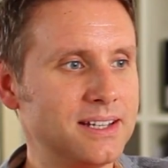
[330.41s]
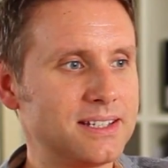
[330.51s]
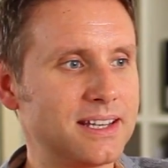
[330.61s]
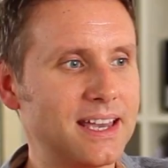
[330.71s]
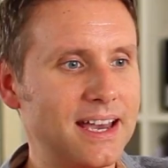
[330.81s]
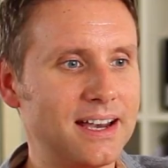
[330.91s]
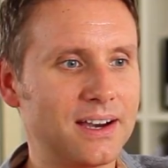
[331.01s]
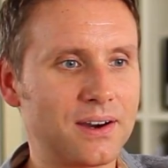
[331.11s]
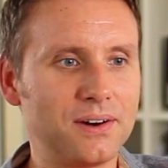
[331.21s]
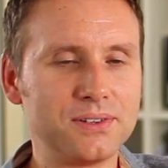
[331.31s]
To get
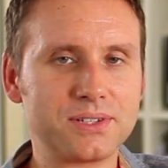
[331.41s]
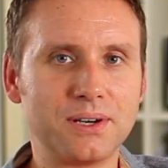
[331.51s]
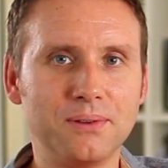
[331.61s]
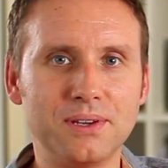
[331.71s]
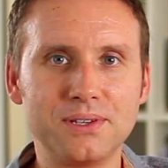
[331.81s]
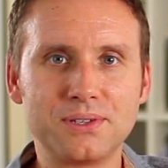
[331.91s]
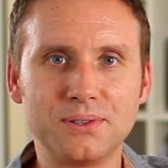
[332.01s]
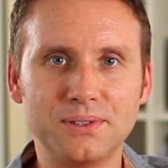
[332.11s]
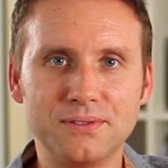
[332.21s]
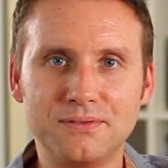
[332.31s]
a console that's
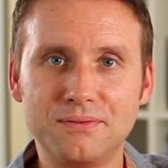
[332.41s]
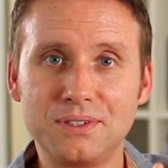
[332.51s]
sort of